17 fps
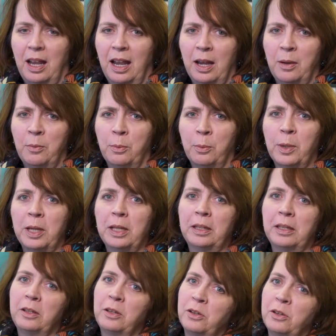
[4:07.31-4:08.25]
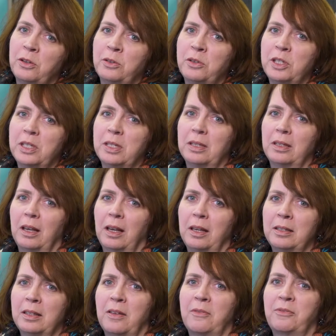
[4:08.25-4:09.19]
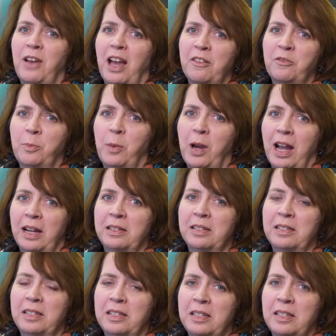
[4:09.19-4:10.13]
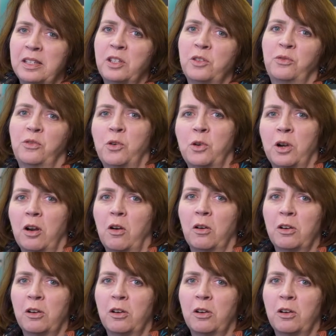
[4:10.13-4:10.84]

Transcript: I really use the 5 practices for